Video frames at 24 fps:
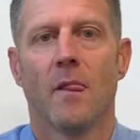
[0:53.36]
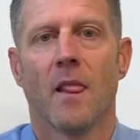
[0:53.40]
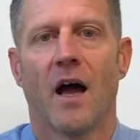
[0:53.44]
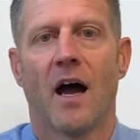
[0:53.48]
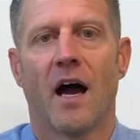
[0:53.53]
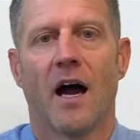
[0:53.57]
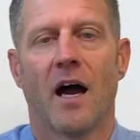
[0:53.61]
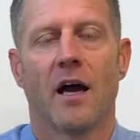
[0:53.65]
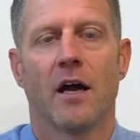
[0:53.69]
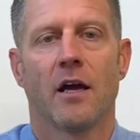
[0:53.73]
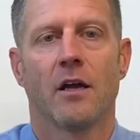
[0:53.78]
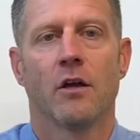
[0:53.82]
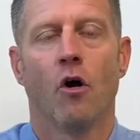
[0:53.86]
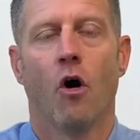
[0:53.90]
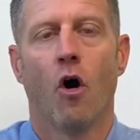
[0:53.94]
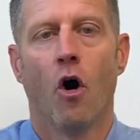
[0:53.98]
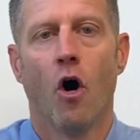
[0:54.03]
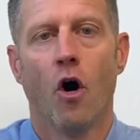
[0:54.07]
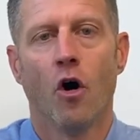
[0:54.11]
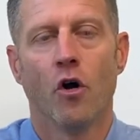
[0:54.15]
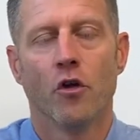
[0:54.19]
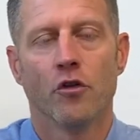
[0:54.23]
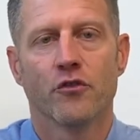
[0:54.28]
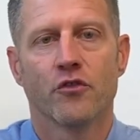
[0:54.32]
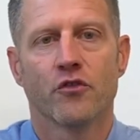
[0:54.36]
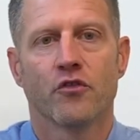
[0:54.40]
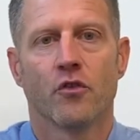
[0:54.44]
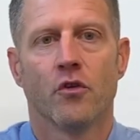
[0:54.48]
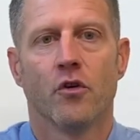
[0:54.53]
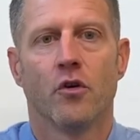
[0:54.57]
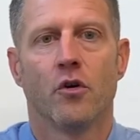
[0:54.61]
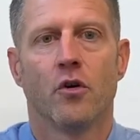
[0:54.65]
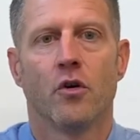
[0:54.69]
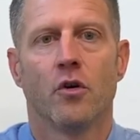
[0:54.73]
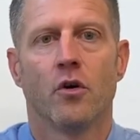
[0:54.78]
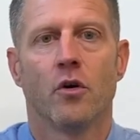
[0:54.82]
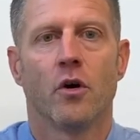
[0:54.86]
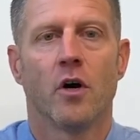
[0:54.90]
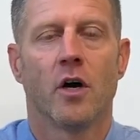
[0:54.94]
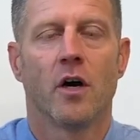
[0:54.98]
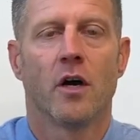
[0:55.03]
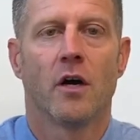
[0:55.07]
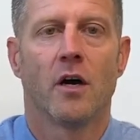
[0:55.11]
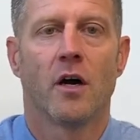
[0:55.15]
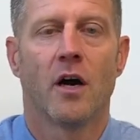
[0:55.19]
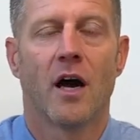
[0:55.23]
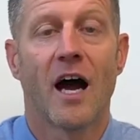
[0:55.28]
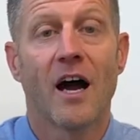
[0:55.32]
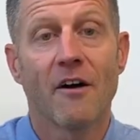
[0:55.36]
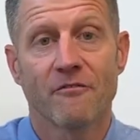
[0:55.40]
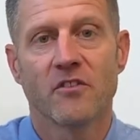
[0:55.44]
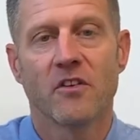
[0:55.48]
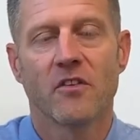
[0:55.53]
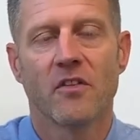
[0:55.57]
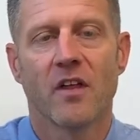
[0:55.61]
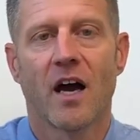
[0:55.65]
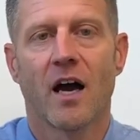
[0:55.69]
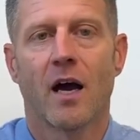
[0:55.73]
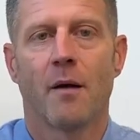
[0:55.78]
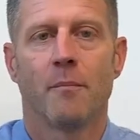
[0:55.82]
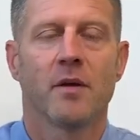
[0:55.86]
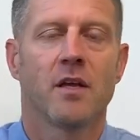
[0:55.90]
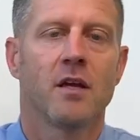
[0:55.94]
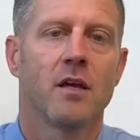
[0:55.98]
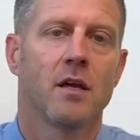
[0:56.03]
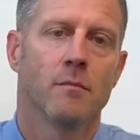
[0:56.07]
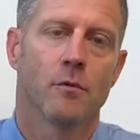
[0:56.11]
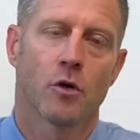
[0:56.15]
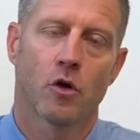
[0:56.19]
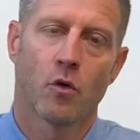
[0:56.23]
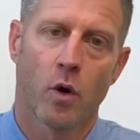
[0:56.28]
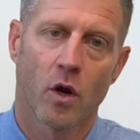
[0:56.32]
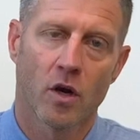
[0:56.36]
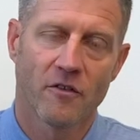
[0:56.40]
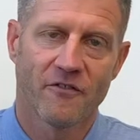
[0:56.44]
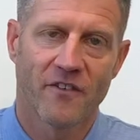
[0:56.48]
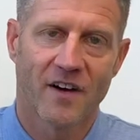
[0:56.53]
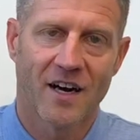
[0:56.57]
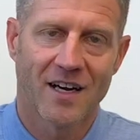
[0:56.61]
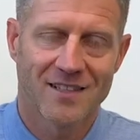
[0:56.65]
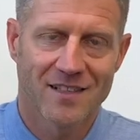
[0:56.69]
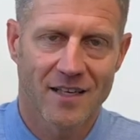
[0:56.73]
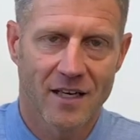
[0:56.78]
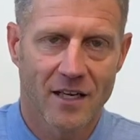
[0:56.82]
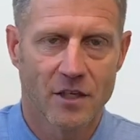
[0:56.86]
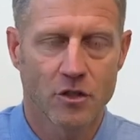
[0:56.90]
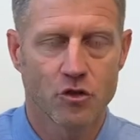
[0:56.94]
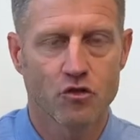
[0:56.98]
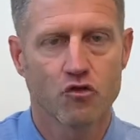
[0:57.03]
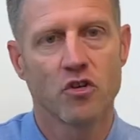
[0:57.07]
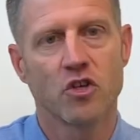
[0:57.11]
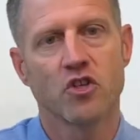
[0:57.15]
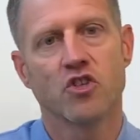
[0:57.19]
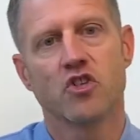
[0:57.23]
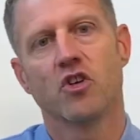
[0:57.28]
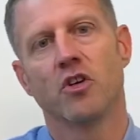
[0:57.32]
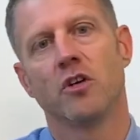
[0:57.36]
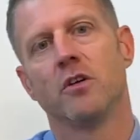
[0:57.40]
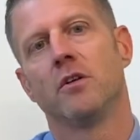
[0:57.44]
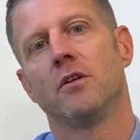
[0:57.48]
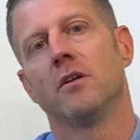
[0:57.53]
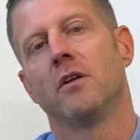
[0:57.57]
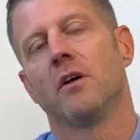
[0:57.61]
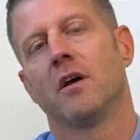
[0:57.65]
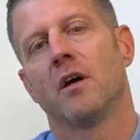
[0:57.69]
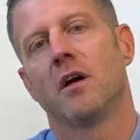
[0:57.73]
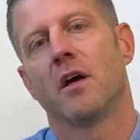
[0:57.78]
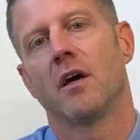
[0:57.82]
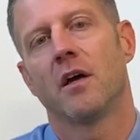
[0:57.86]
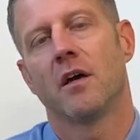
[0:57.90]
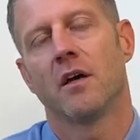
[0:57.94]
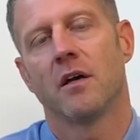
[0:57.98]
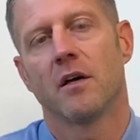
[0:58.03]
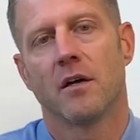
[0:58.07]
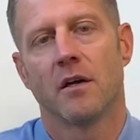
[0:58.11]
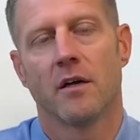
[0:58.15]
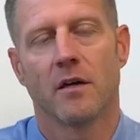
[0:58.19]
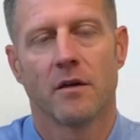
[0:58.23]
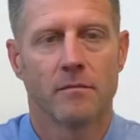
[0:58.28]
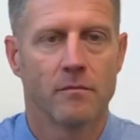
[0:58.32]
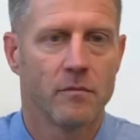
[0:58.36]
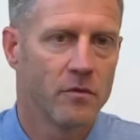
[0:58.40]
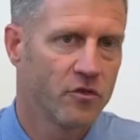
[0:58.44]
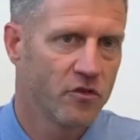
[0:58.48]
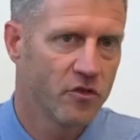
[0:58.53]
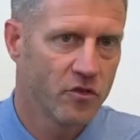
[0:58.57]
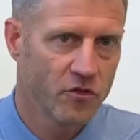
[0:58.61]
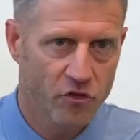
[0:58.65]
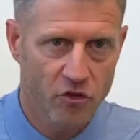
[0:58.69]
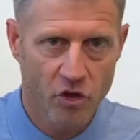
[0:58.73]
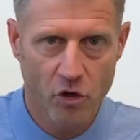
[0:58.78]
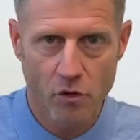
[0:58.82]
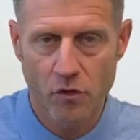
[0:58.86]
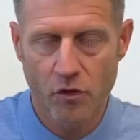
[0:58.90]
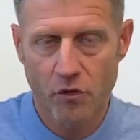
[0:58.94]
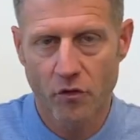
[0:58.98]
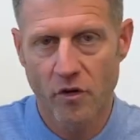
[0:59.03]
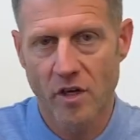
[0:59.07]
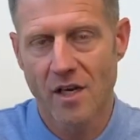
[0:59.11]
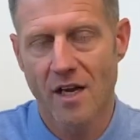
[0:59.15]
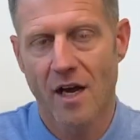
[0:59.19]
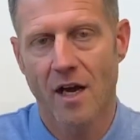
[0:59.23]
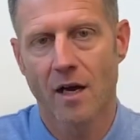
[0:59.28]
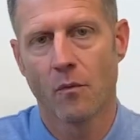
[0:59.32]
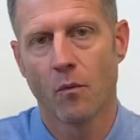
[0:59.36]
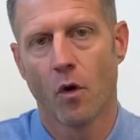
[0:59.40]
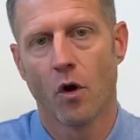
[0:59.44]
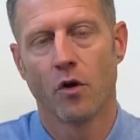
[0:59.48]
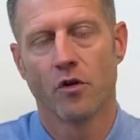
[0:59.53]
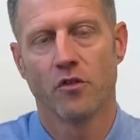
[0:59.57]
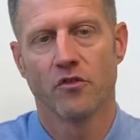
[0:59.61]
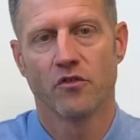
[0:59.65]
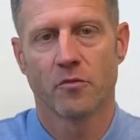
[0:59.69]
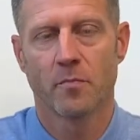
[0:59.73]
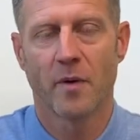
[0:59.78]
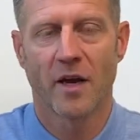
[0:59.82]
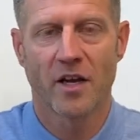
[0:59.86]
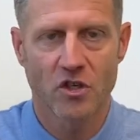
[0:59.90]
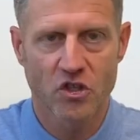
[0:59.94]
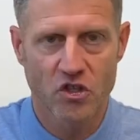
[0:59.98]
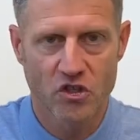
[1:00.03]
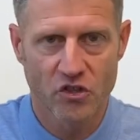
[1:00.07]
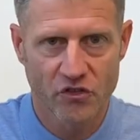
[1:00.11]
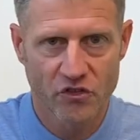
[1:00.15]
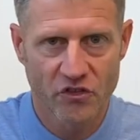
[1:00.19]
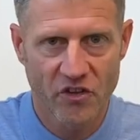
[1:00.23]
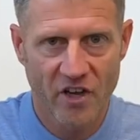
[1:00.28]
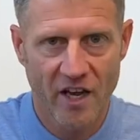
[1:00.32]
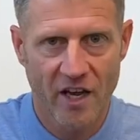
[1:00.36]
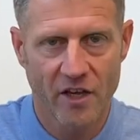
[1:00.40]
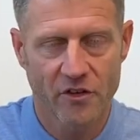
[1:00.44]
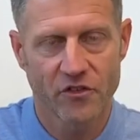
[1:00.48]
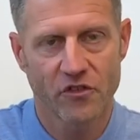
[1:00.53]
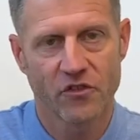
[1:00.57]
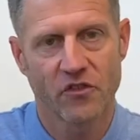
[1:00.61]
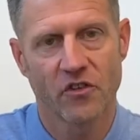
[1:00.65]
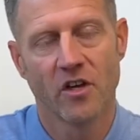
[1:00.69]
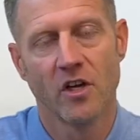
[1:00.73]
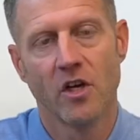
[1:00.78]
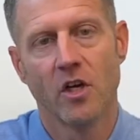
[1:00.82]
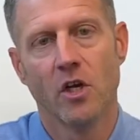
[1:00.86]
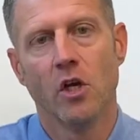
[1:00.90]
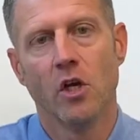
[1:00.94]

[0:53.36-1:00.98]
I also, after that, became a qualified electrician, 2391 inspection and test.